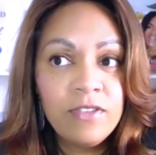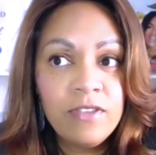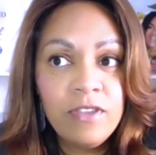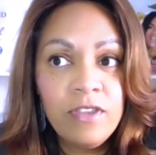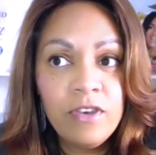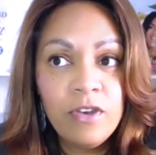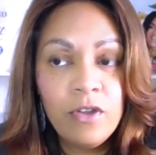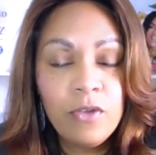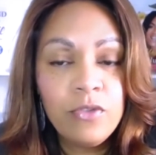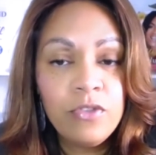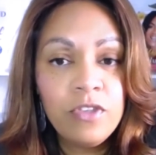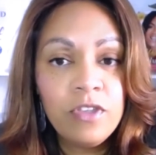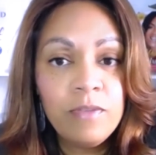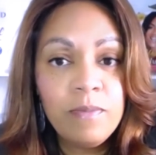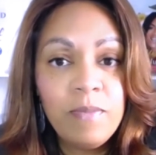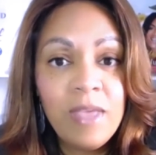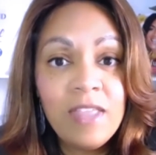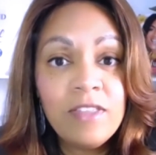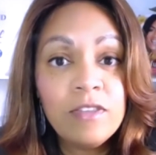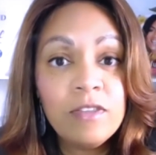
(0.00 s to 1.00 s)
you know, to
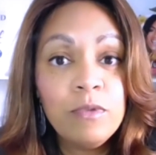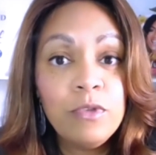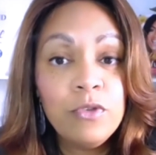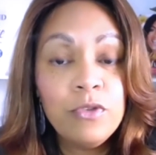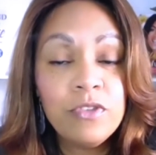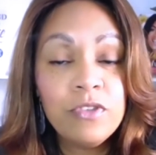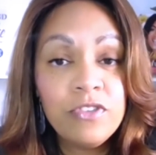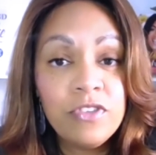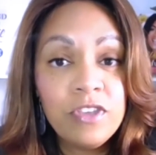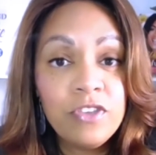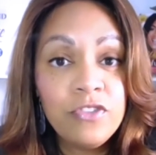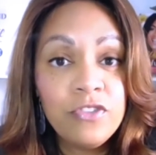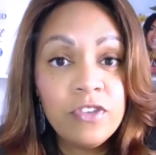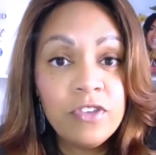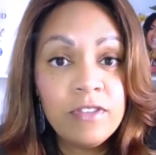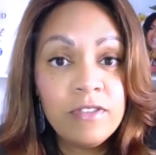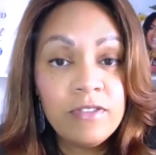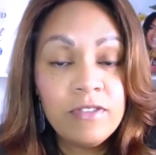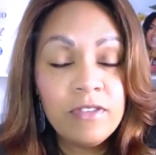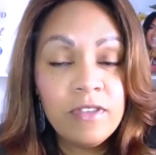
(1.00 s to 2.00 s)
make some new
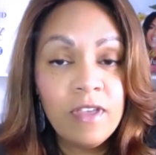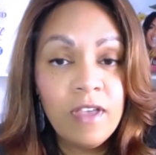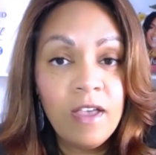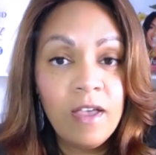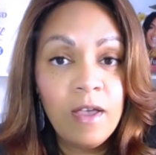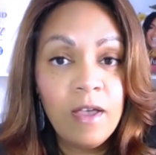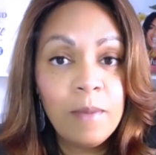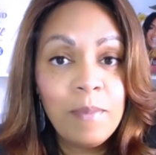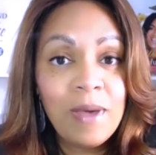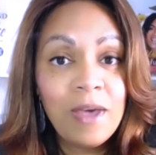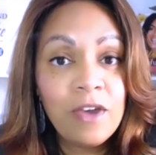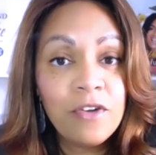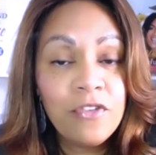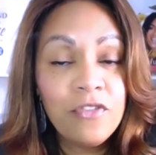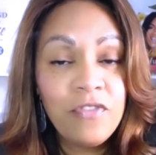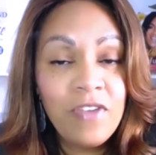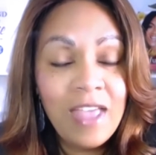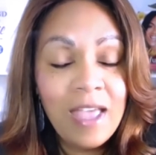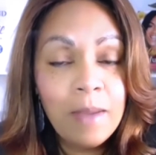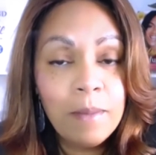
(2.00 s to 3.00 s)
decisions uh, about our
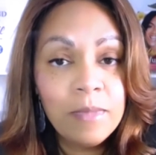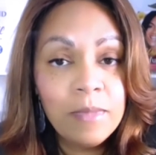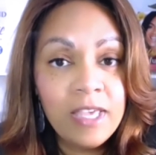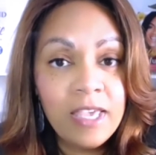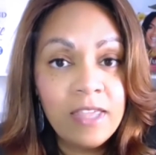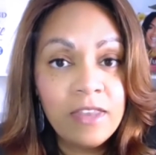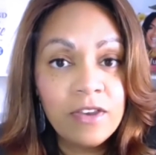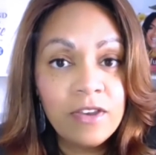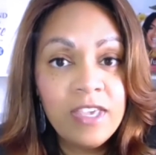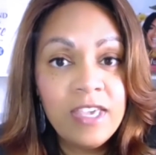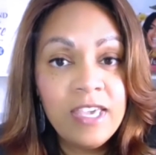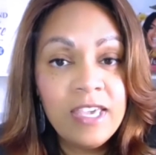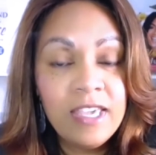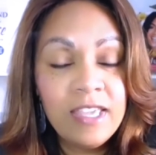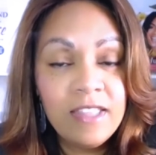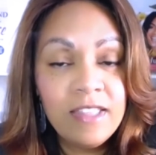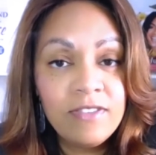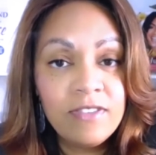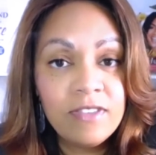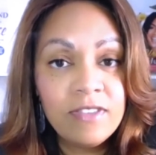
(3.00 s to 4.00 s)
family and
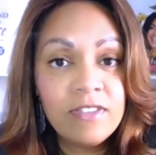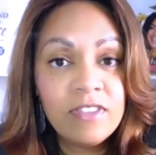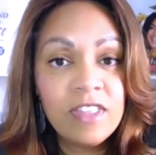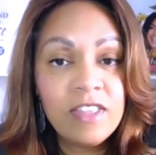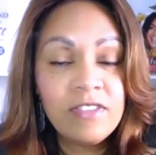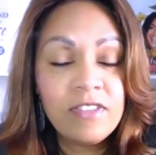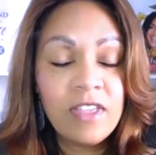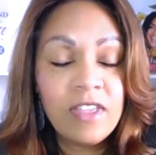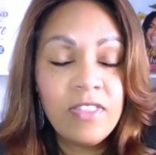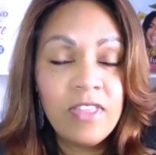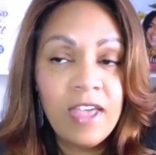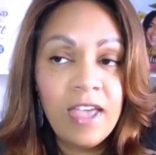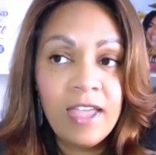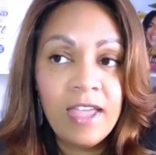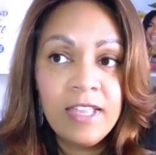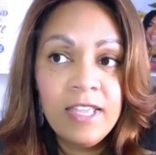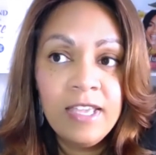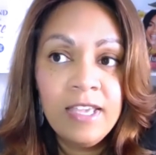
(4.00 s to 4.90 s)
kids and things like that.